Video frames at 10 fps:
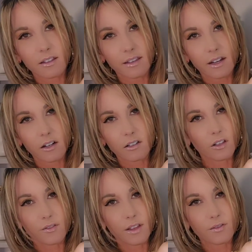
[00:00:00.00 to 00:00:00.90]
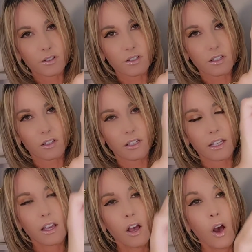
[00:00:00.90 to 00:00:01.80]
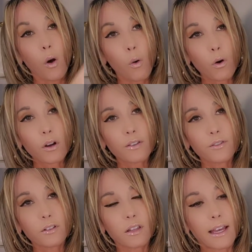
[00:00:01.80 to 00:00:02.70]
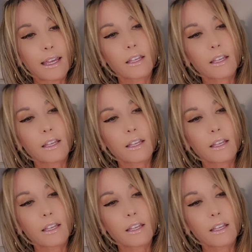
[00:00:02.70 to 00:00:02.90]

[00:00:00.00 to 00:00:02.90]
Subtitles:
there. Love that versatility. Or if you'd like,